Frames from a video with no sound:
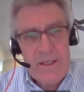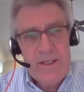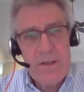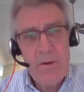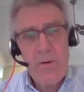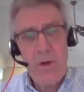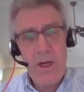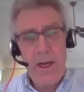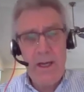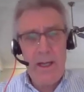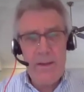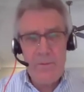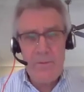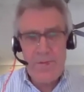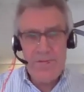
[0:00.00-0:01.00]
So,
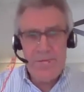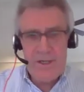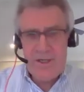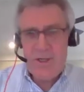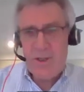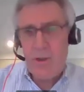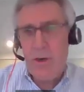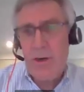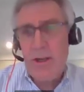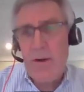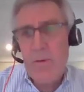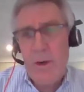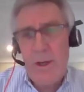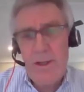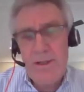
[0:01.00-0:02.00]
uh, with this chart, I
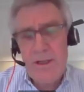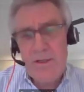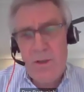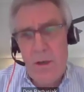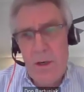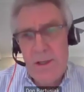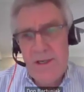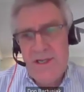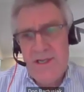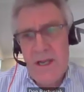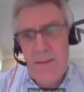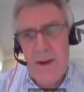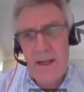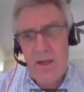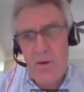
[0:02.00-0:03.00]
wanted to talk
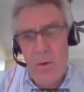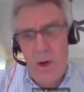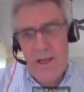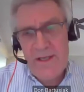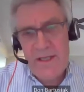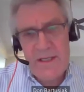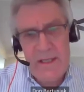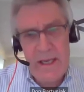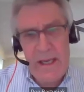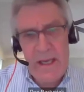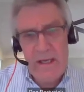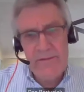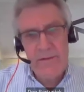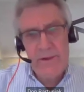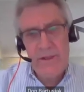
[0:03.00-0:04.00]
semi
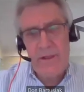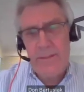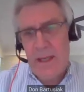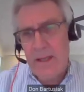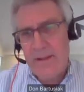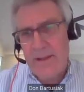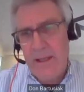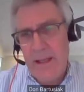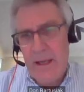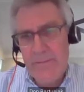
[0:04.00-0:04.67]
quantitatively about the